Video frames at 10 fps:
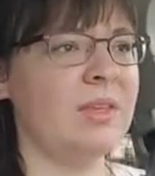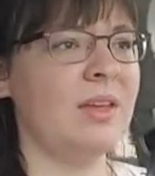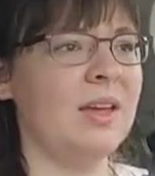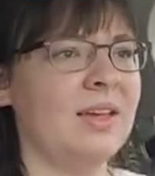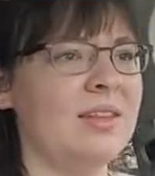
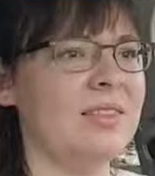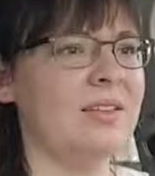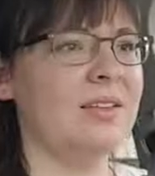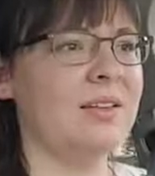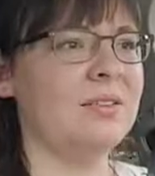yeah, I
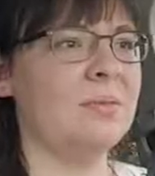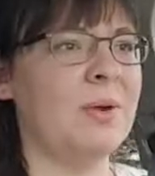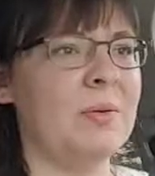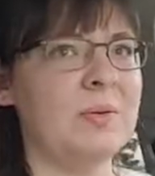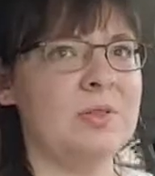think
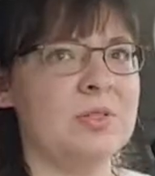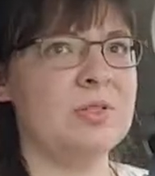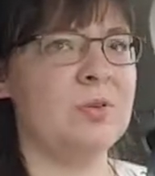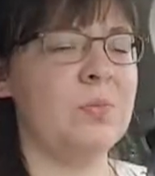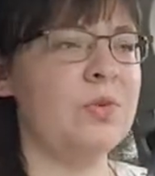maybe we'll just
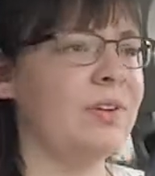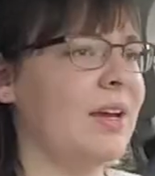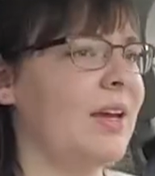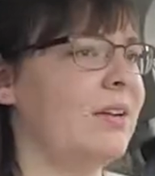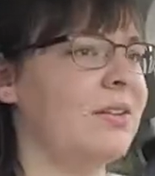do a movie
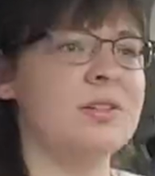night or